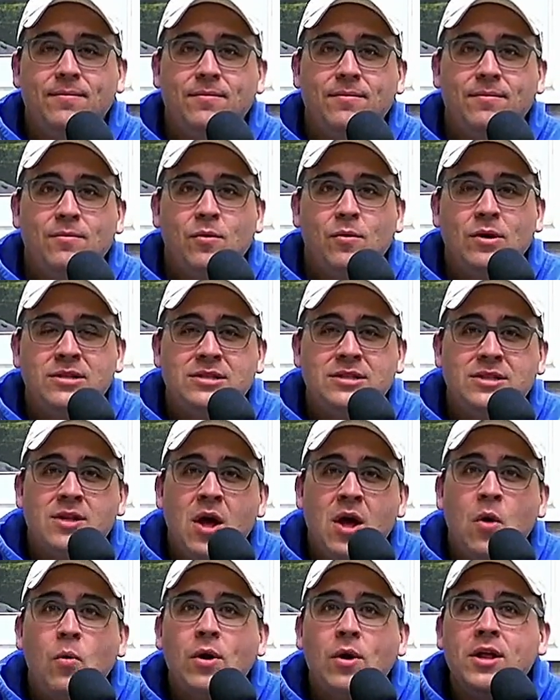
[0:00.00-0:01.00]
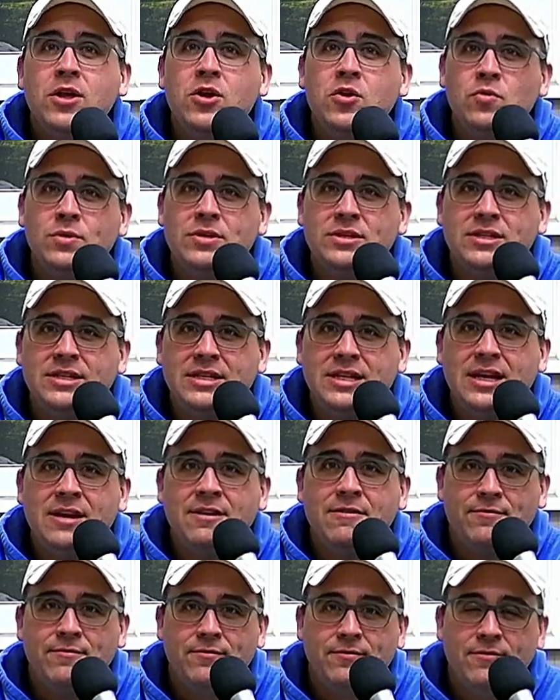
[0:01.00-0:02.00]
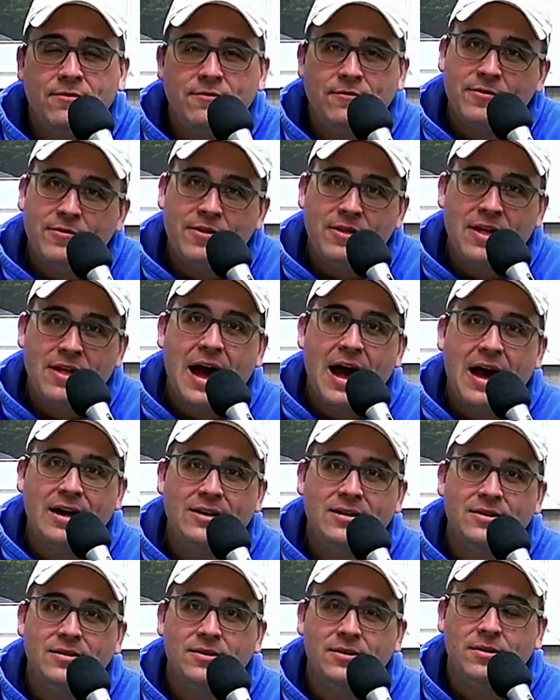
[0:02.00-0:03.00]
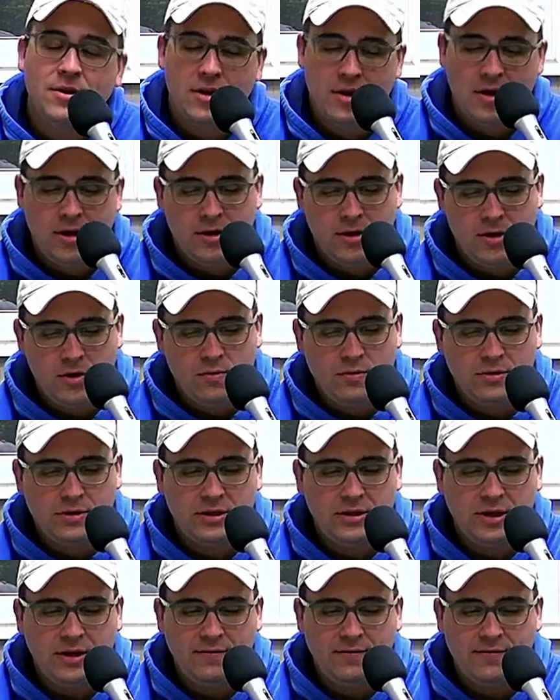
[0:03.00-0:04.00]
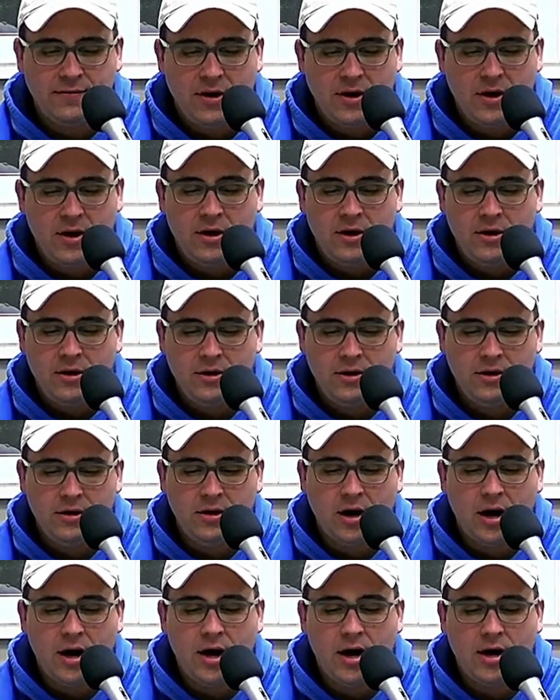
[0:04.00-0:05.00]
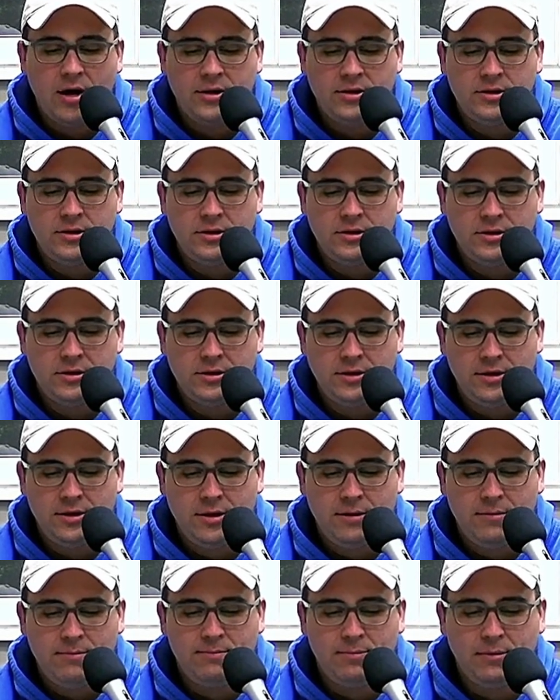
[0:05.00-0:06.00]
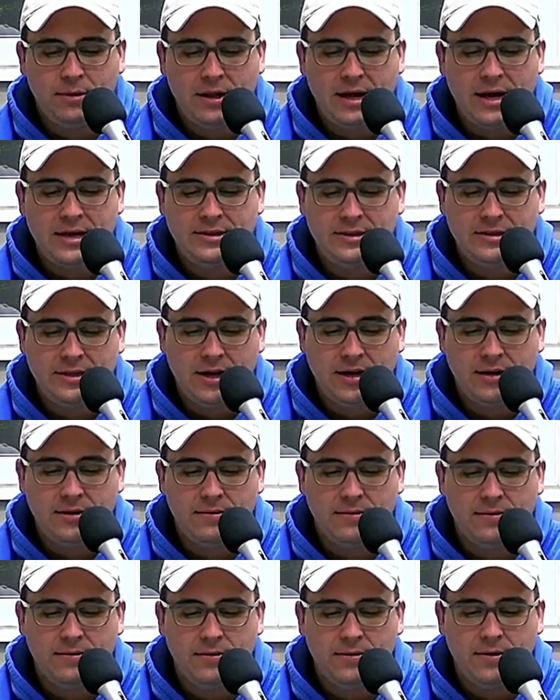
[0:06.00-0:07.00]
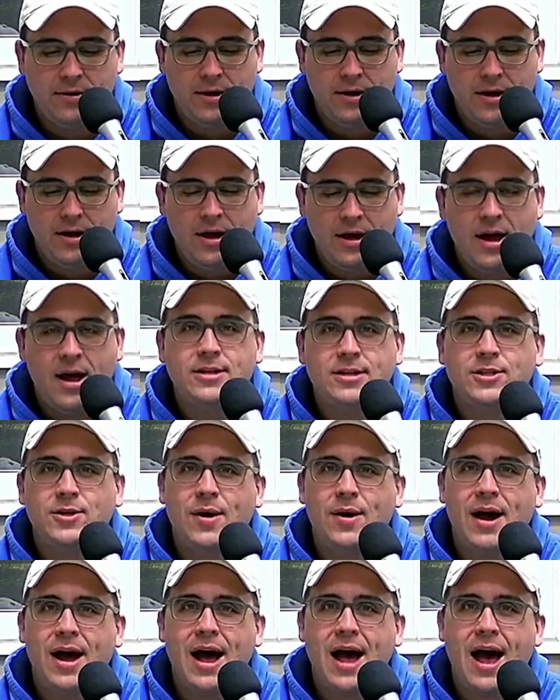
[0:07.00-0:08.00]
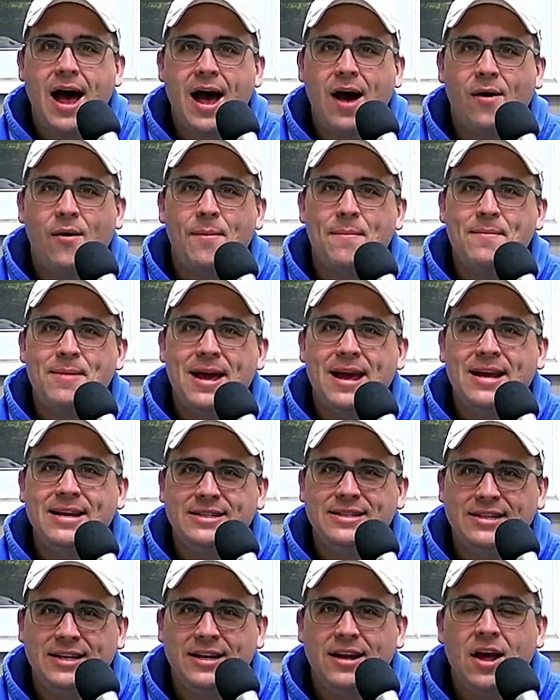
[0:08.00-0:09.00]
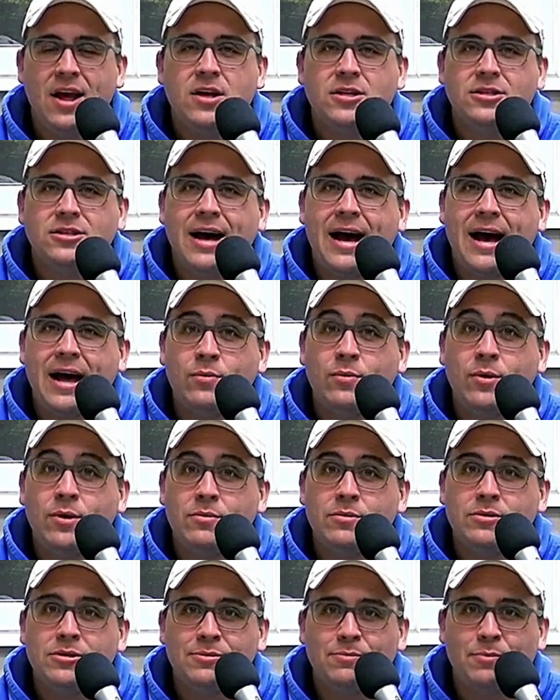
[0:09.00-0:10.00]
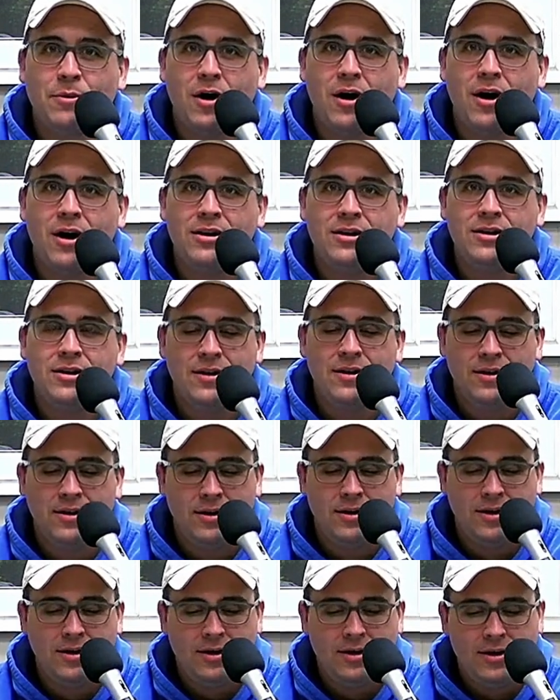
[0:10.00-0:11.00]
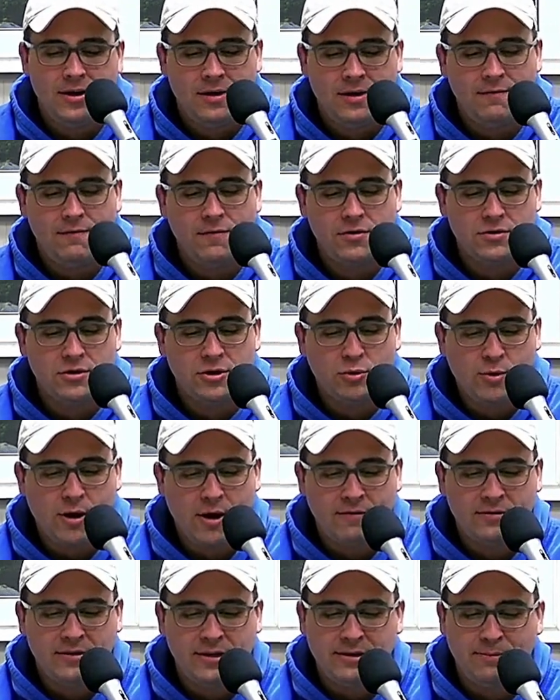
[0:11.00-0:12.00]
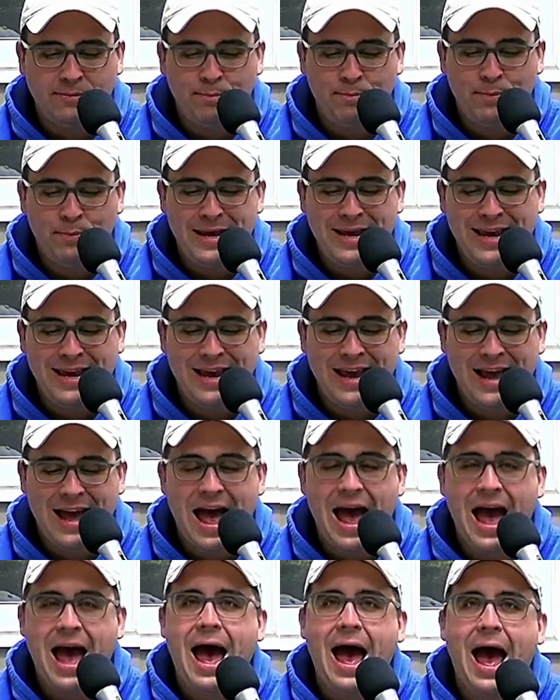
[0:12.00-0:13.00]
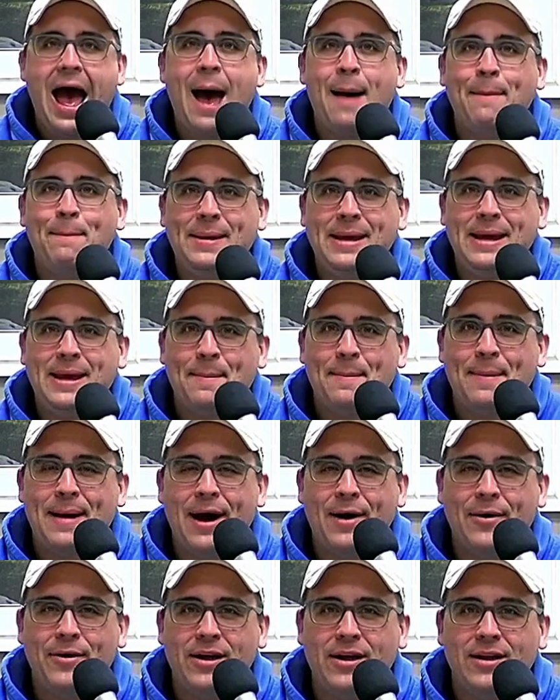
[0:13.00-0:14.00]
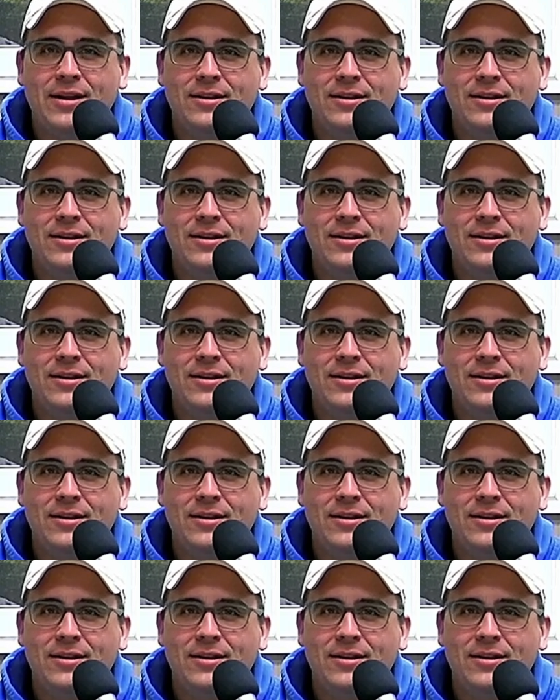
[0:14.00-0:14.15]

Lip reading: What do you receive for that? You receive God's blessing. So how amazing. So how do we respond? Verse 12 says, be happy about it.